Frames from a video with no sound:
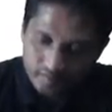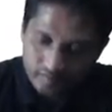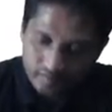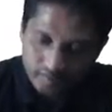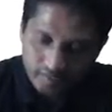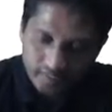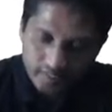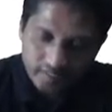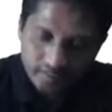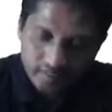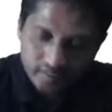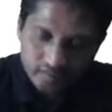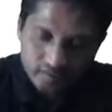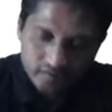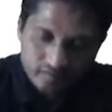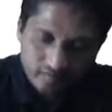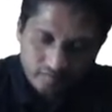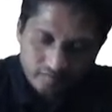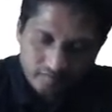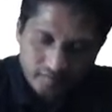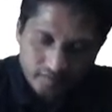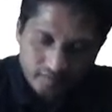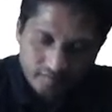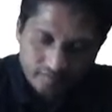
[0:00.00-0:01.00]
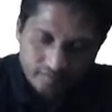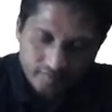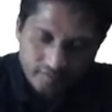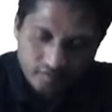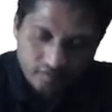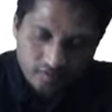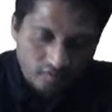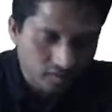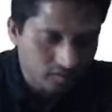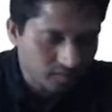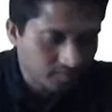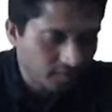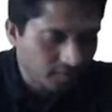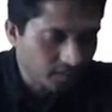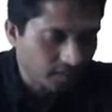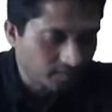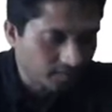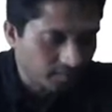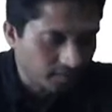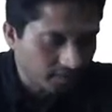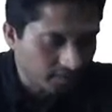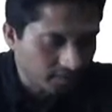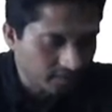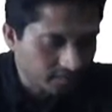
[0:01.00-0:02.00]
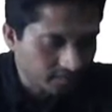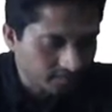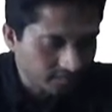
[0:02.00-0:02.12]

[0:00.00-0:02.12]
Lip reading: Right, this will, if I cross multiply,